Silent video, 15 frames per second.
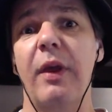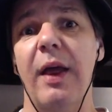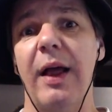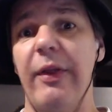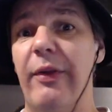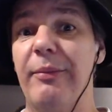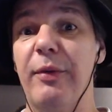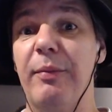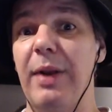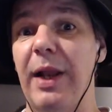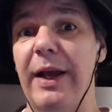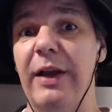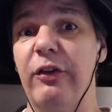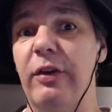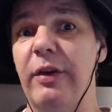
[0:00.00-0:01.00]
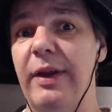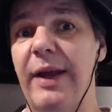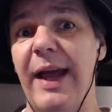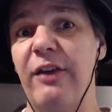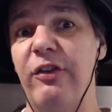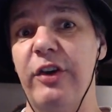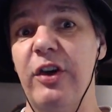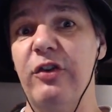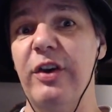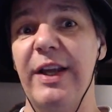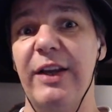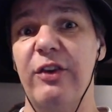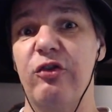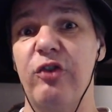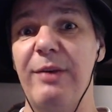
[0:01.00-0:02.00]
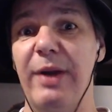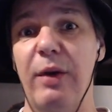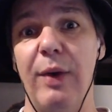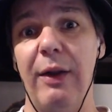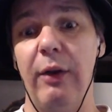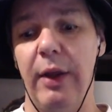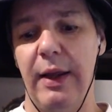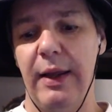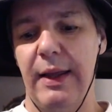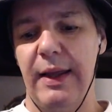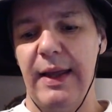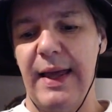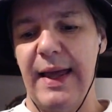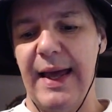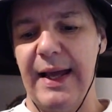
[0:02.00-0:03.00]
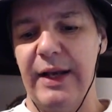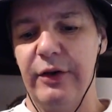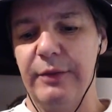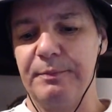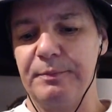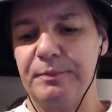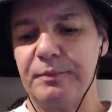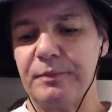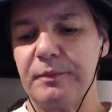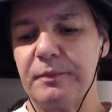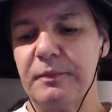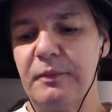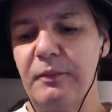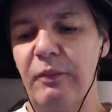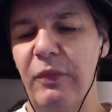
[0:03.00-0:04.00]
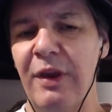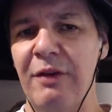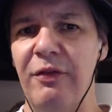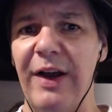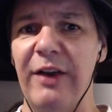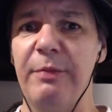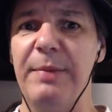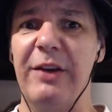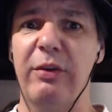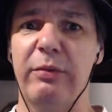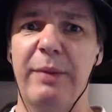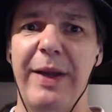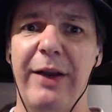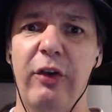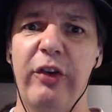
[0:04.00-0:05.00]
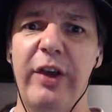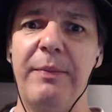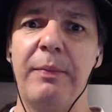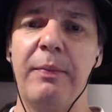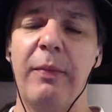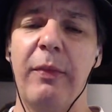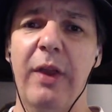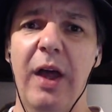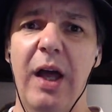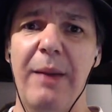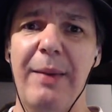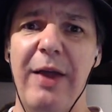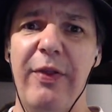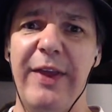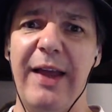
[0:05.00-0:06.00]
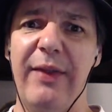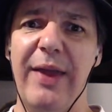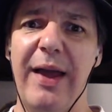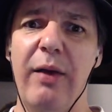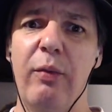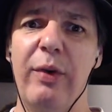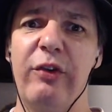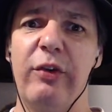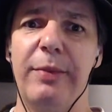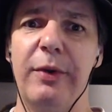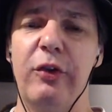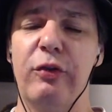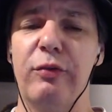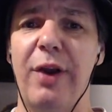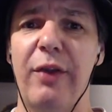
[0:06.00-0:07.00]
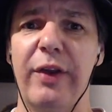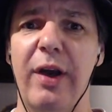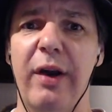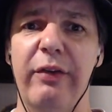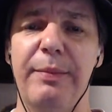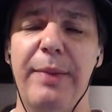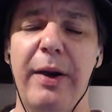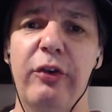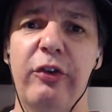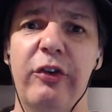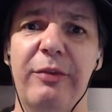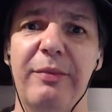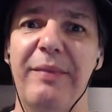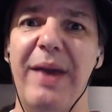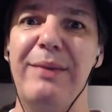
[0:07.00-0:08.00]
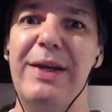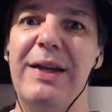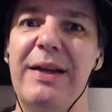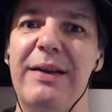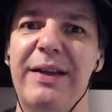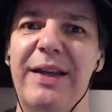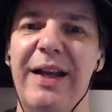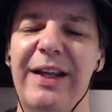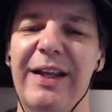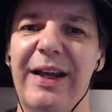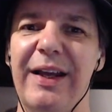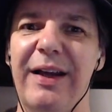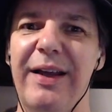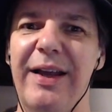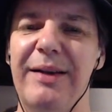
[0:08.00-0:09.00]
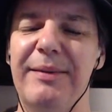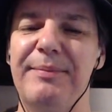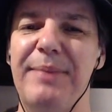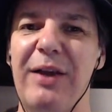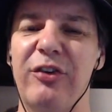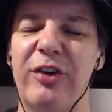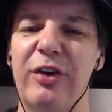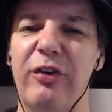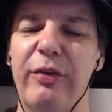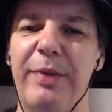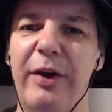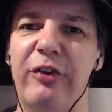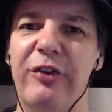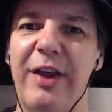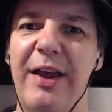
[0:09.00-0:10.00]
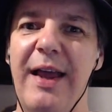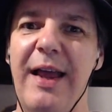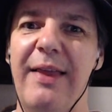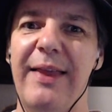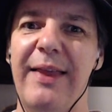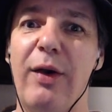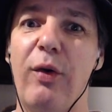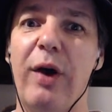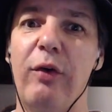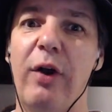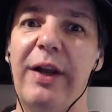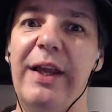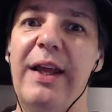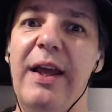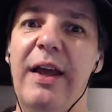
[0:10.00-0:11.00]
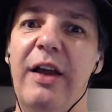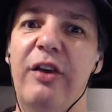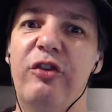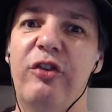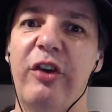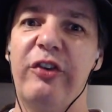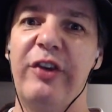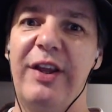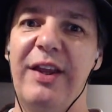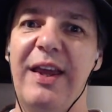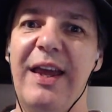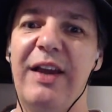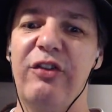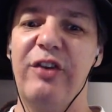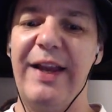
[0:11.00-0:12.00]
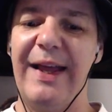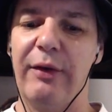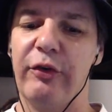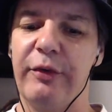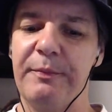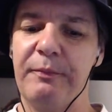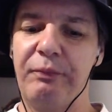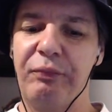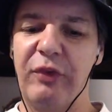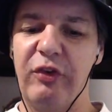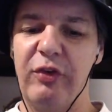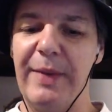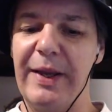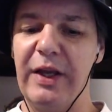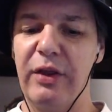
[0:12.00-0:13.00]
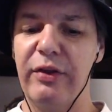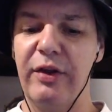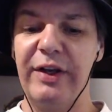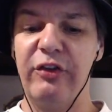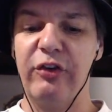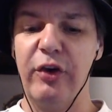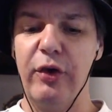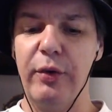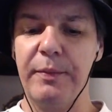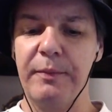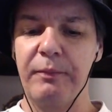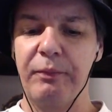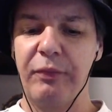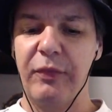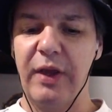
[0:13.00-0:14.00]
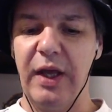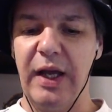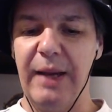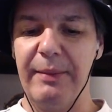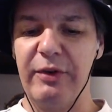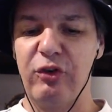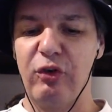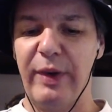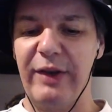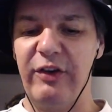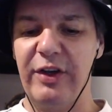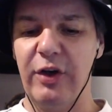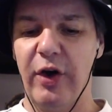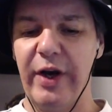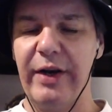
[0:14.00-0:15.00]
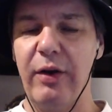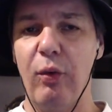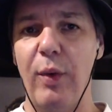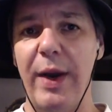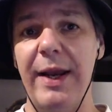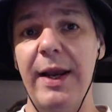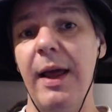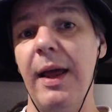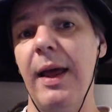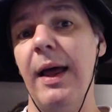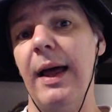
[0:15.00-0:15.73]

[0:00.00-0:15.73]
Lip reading: The players executed extremely well, and in fact, picked up a penalty at the end there, which the Blues, rather than going for posts and maybe getting bouncing it off the post, they quite rightly just kicked it out to make it a 32-29 win